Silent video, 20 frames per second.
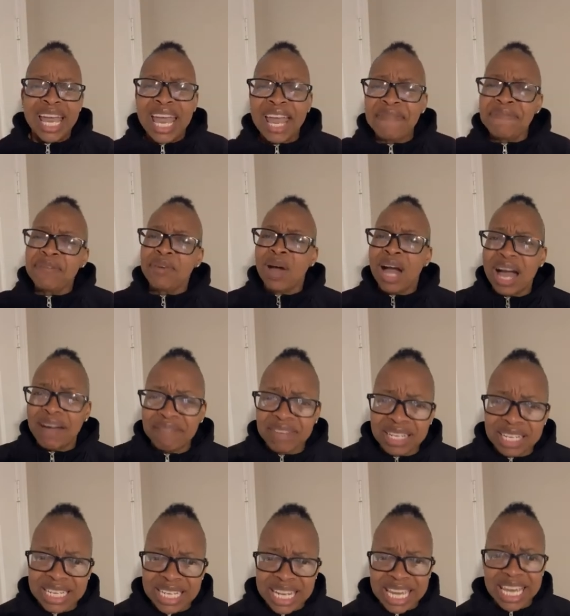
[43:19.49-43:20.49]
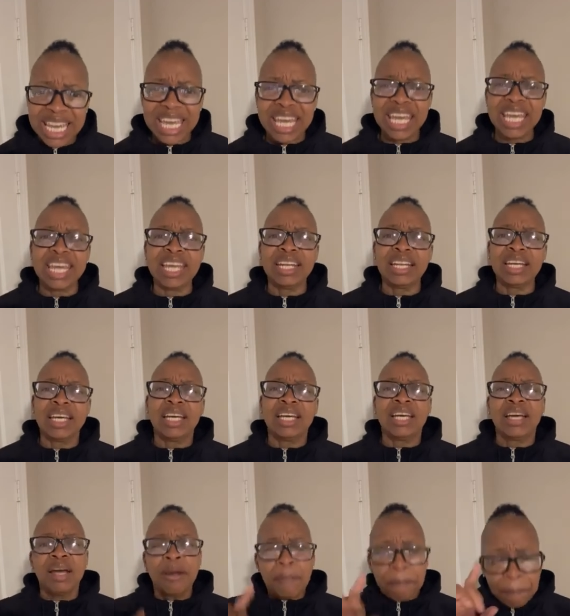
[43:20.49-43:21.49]
If you have a need,
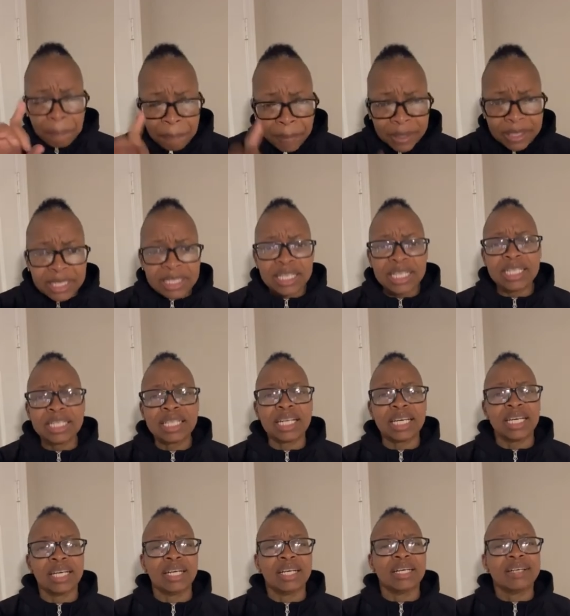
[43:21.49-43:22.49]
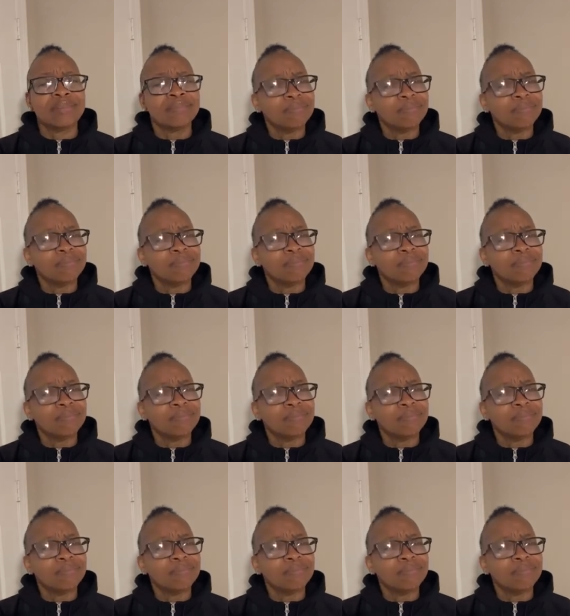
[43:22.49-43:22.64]
put it in there.